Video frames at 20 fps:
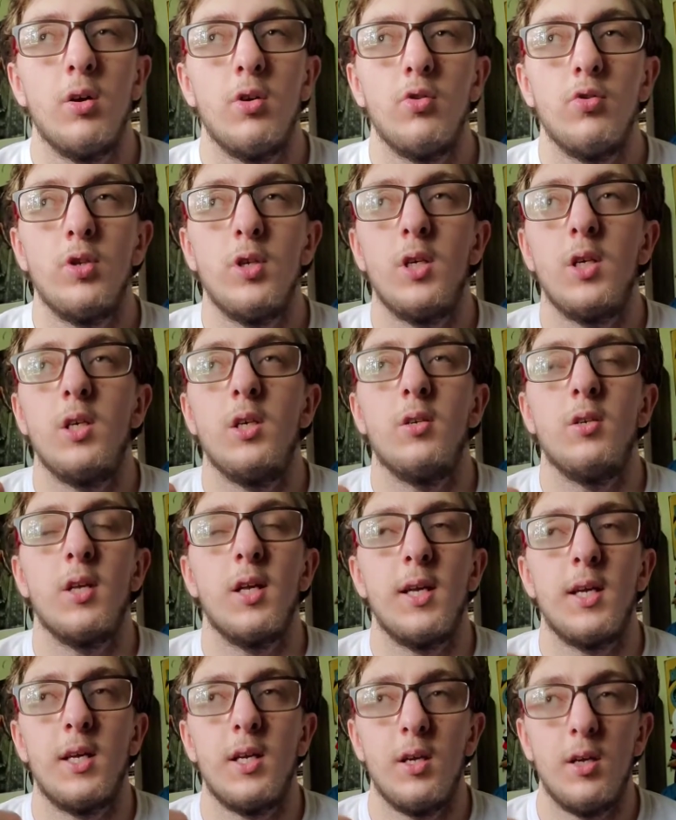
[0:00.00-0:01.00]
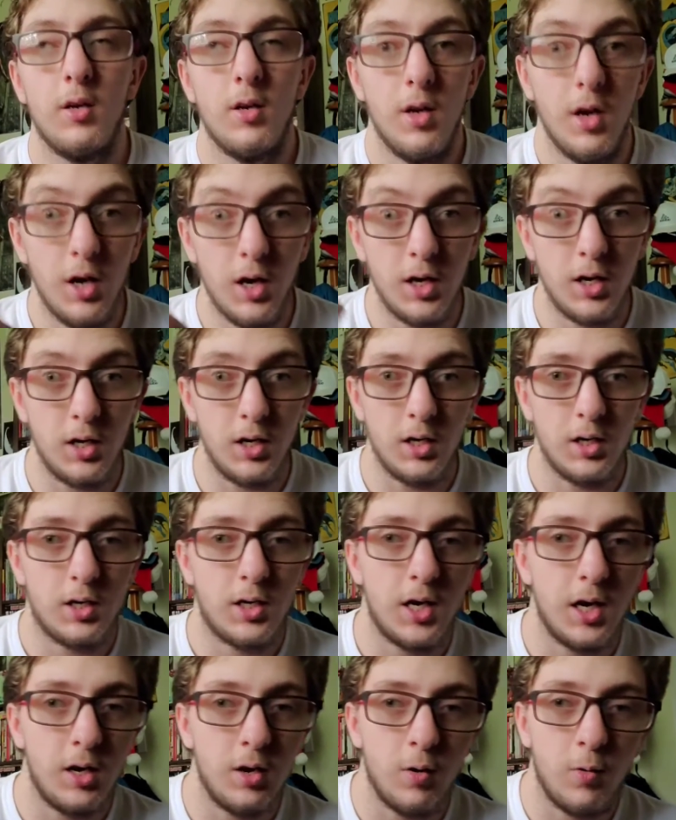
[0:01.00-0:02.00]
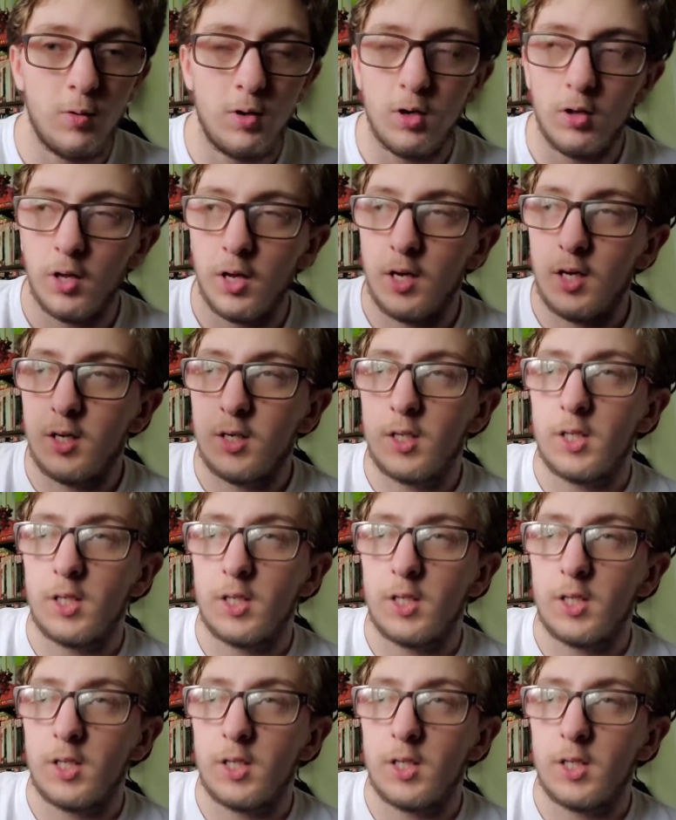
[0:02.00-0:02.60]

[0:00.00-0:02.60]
she's like, Hey kiddo, you like